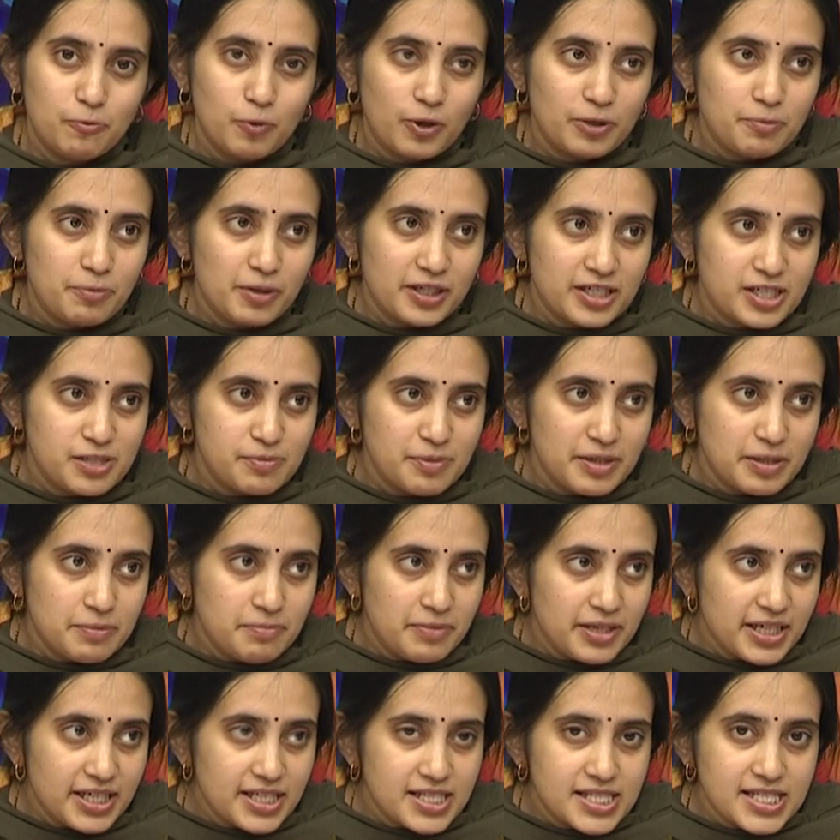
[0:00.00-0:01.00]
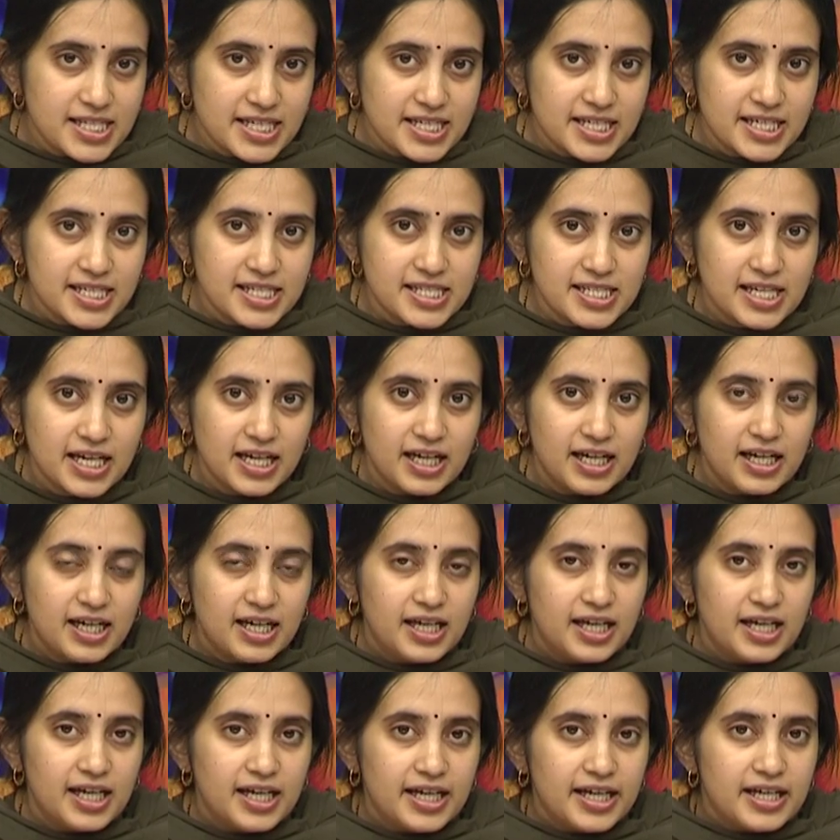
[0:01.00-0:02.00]
what punishment means is
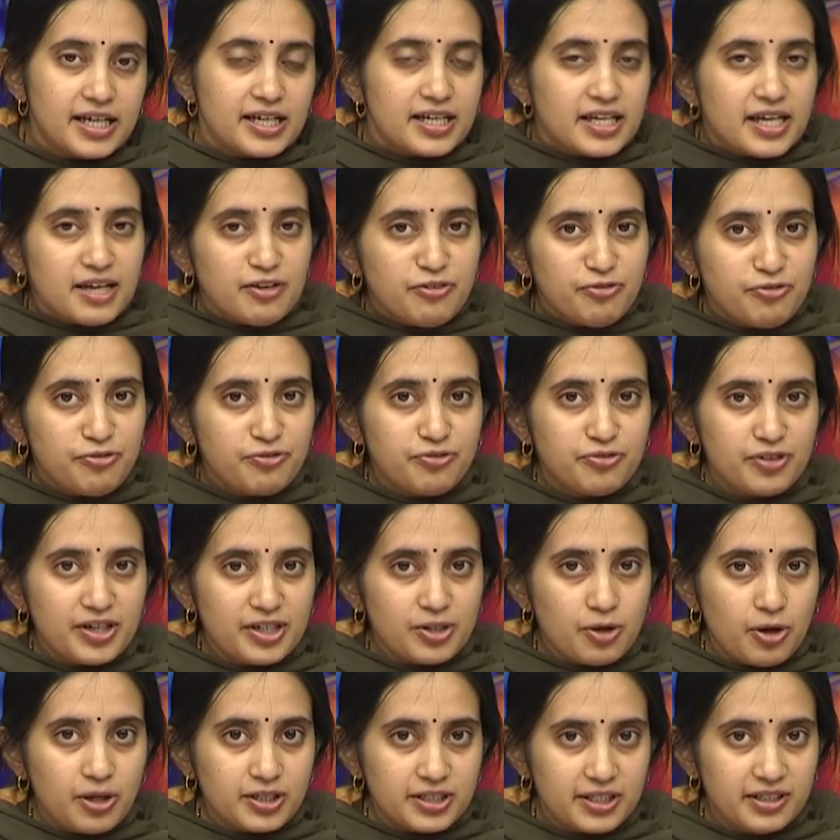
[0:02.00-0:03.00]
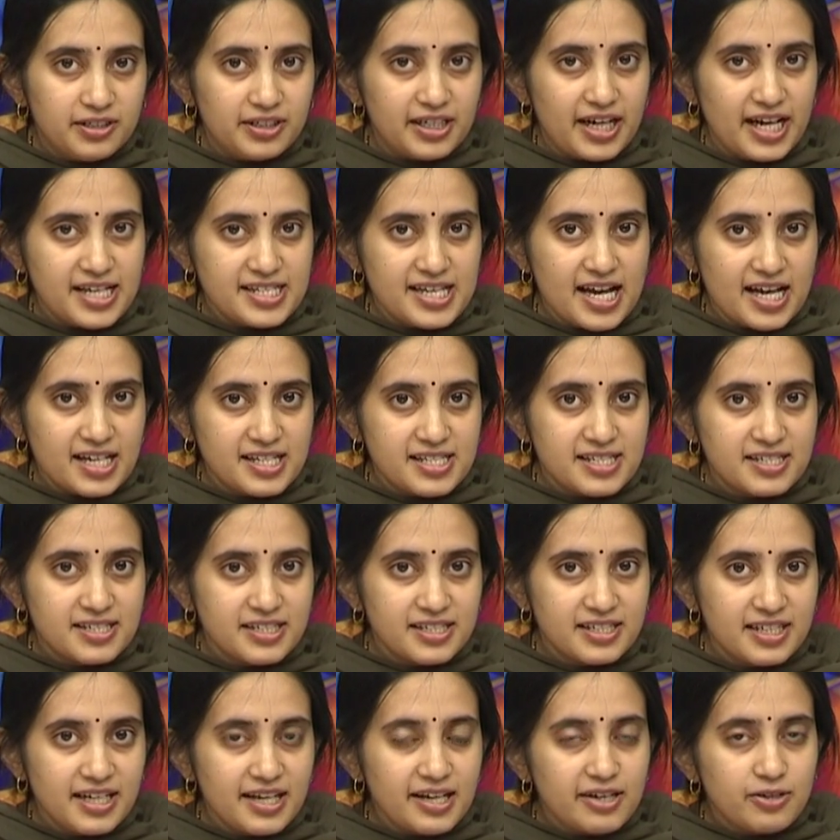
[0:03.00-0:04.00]
if an author has
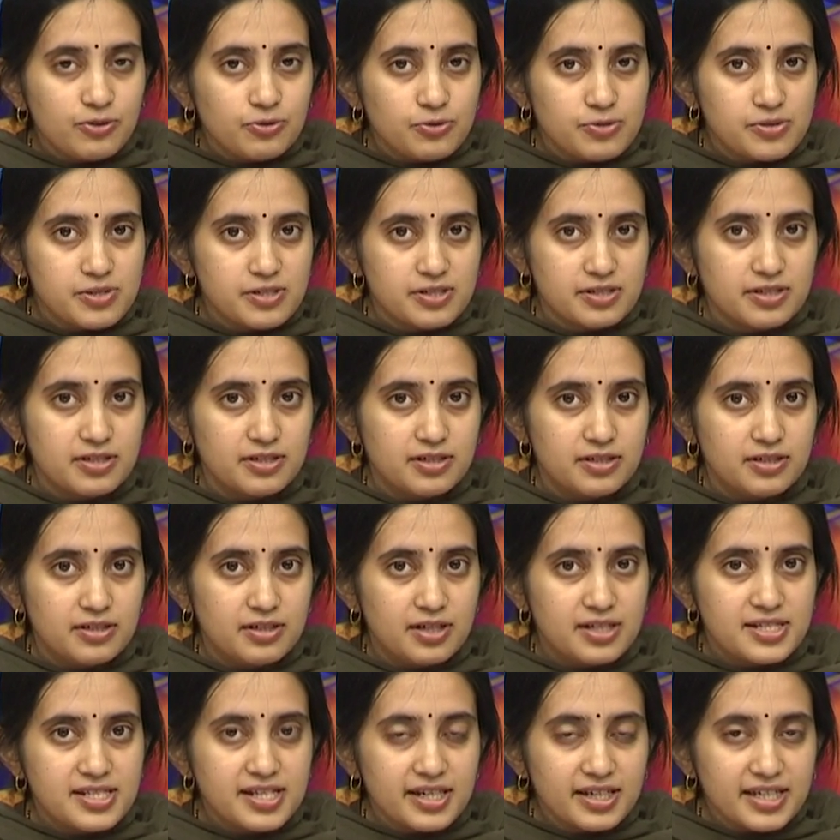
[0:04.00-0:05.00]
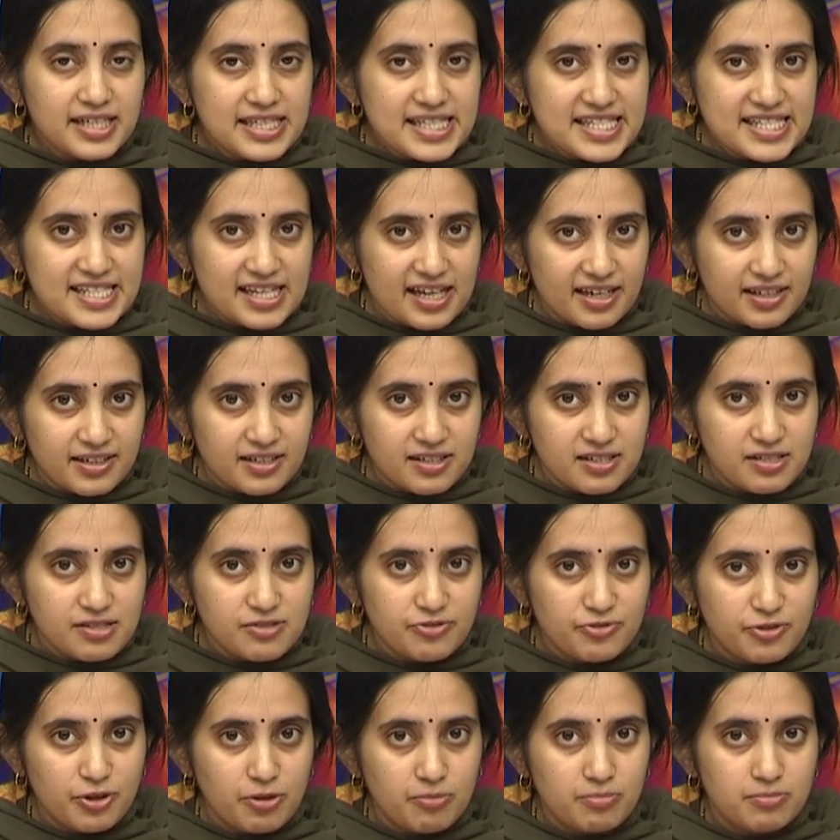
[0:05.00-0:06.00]
accidentally used a single sentence
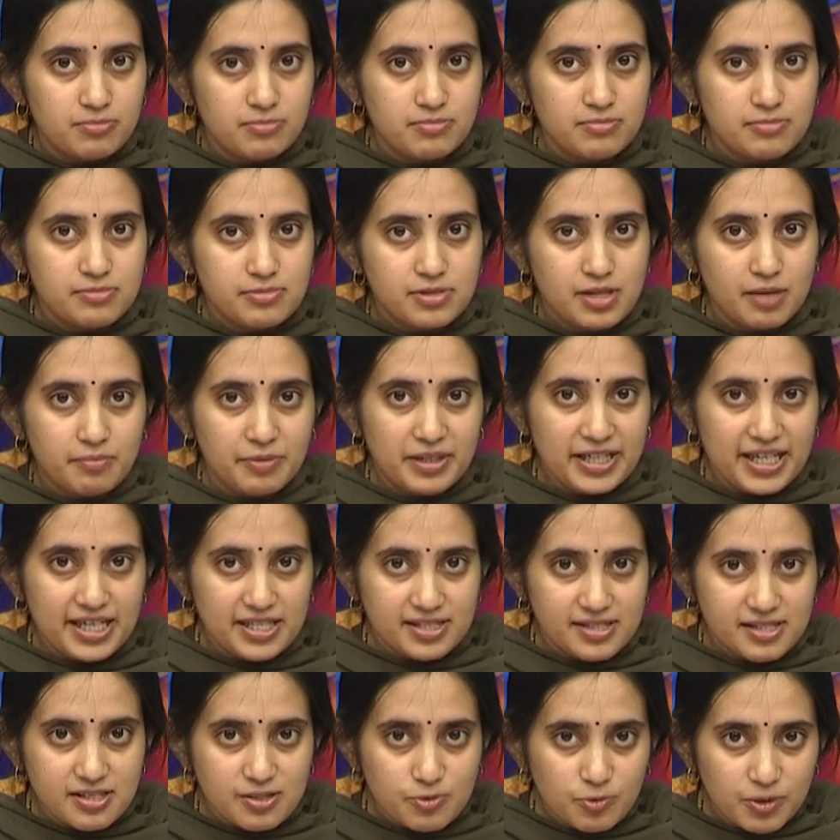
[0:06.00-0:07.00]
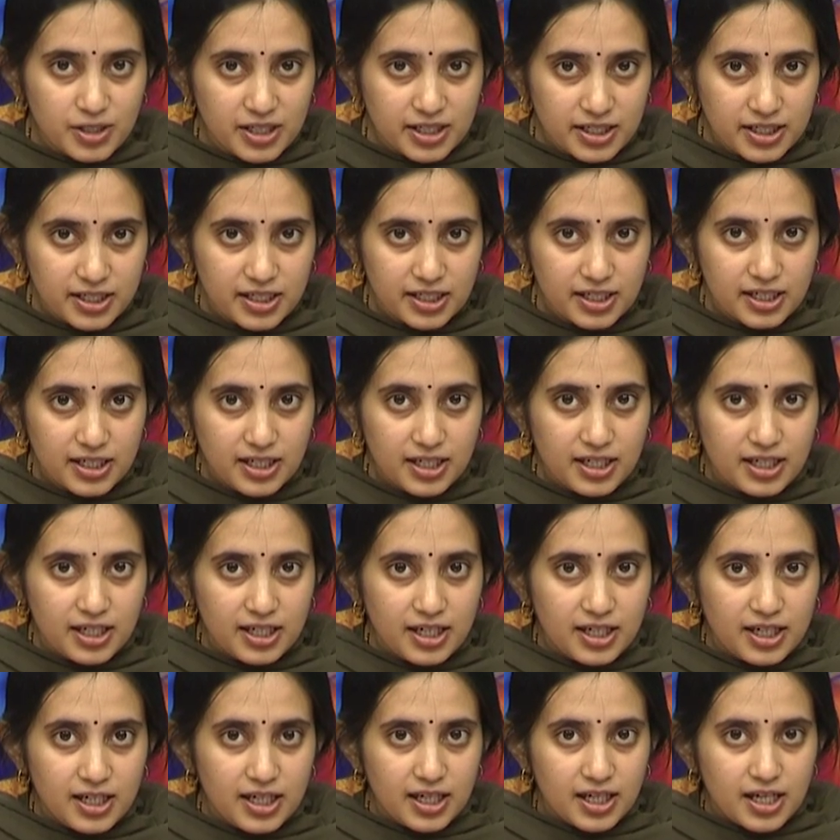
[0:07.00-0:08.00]
from somebody else's work,
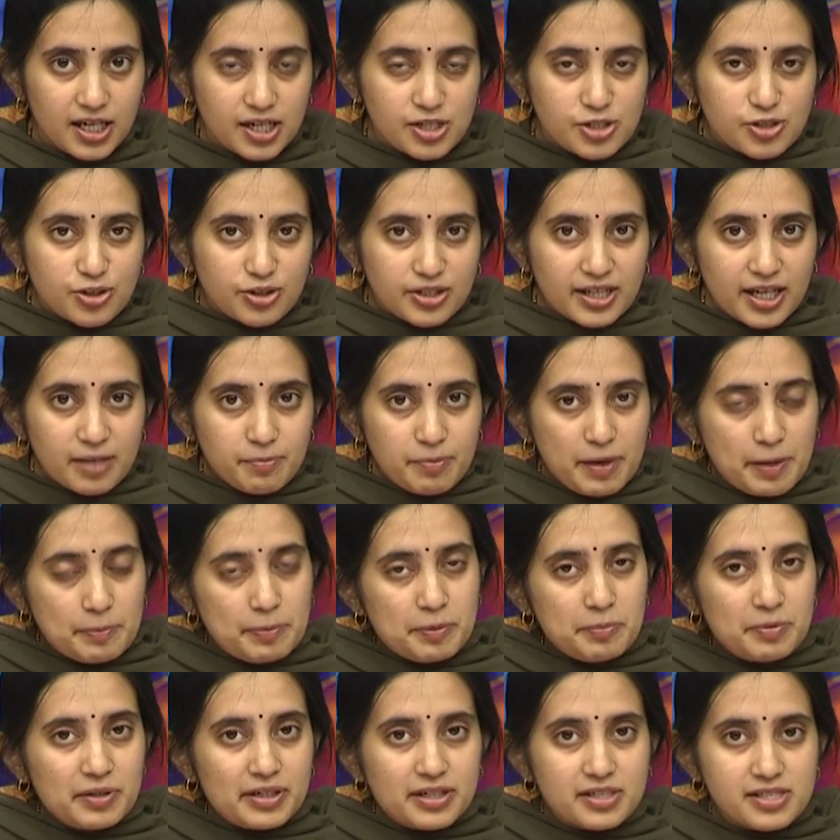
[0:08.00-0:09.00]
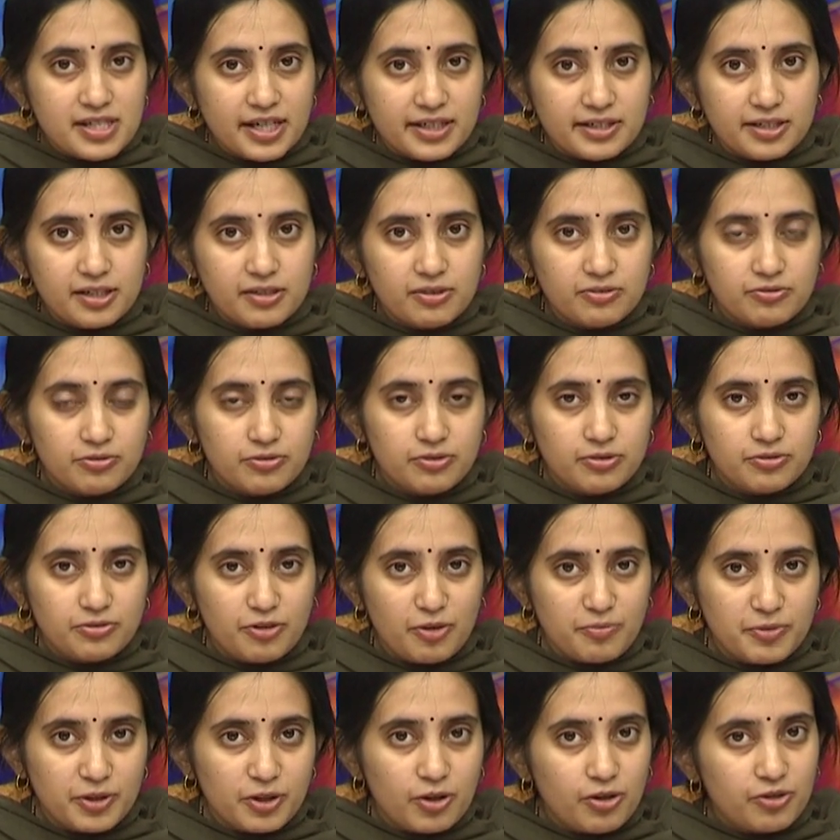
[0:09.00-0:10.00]
should their paper be rejected
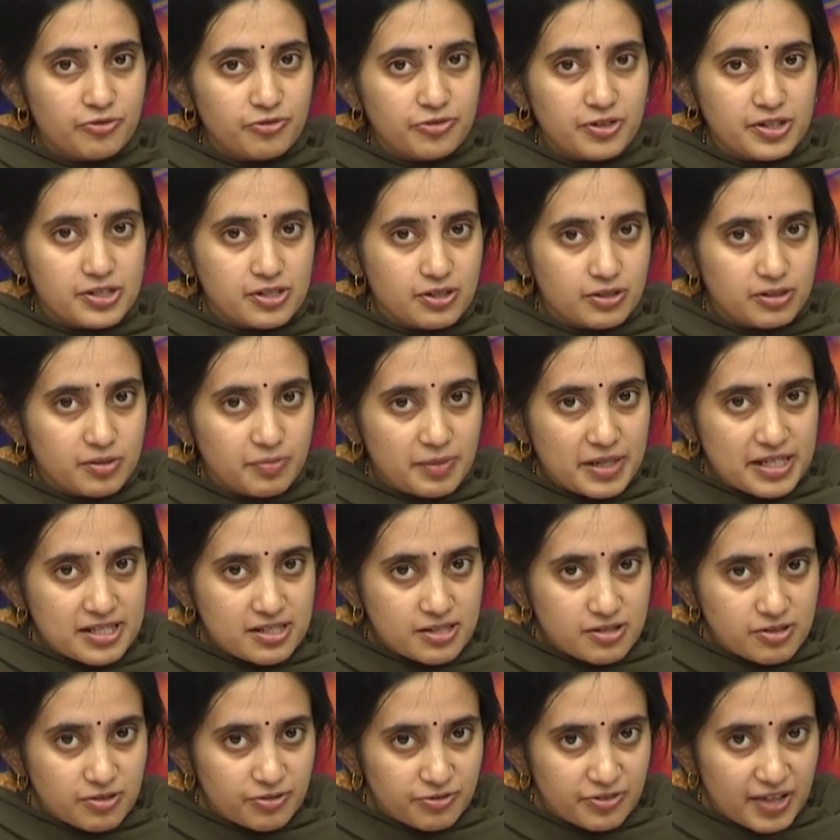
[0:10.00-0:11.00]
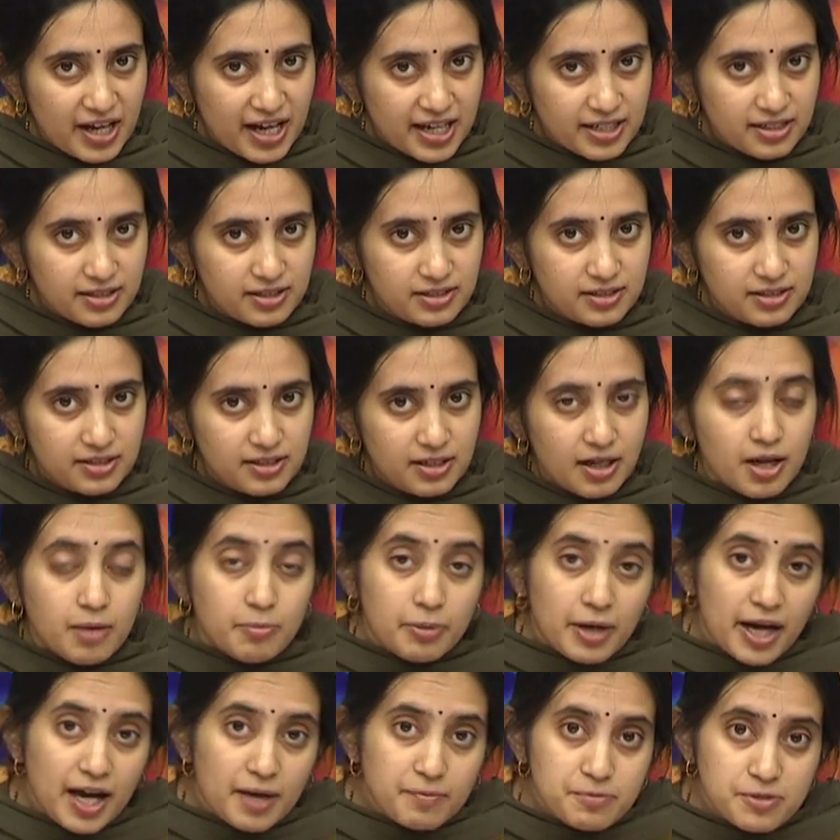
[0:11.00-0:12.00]
from the conference on the basis of that?
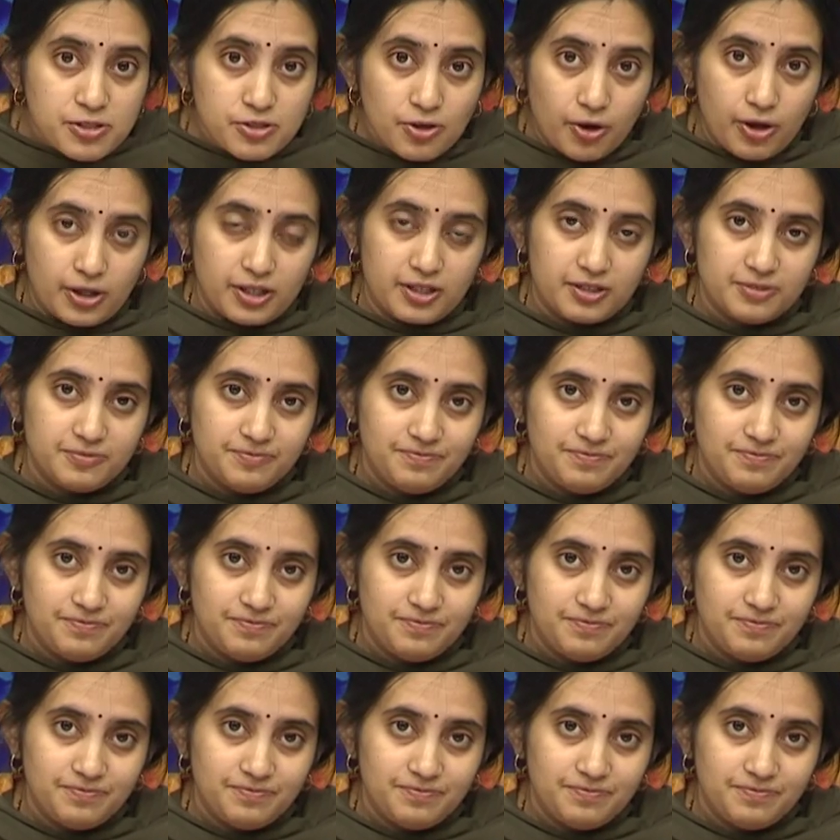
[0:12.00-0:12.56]
Perhaps not.